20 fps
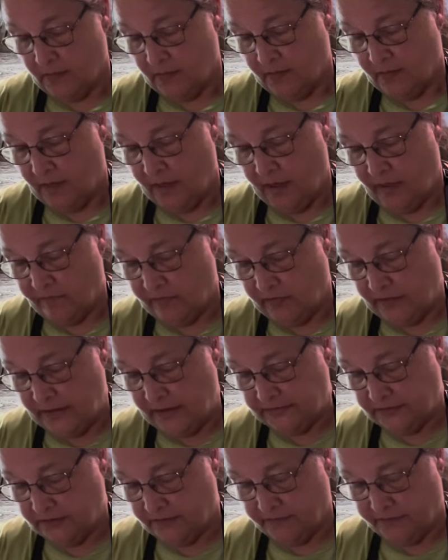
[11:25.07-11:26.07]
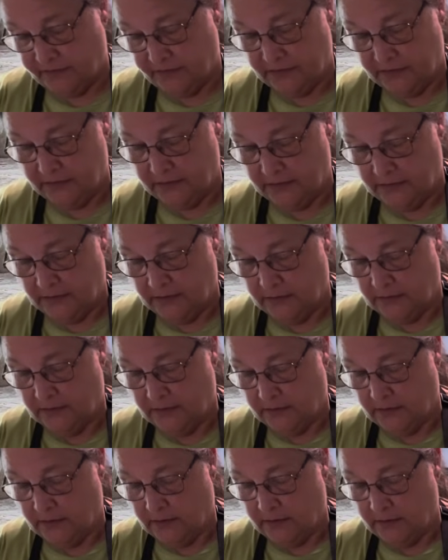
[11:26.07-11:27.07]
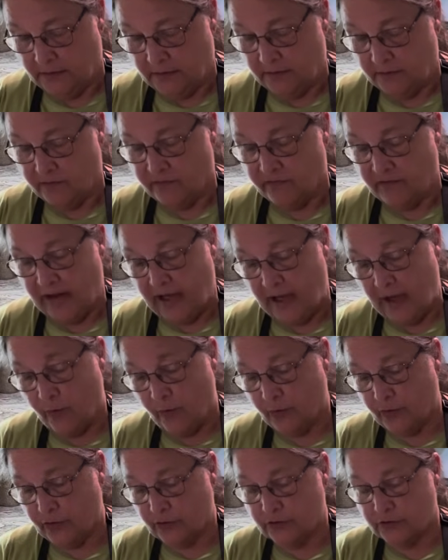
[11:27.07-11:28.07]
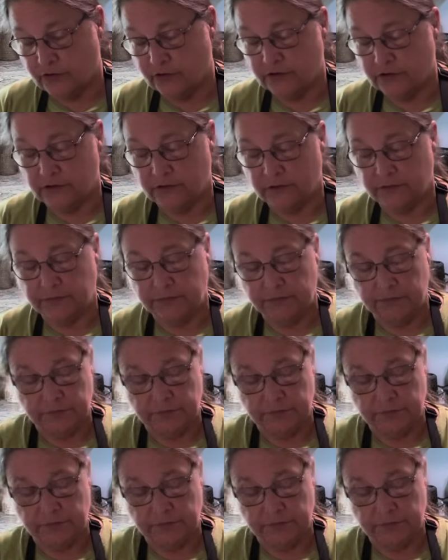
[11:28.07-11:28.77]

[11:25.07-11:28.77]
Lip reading: They have lots of flowers, and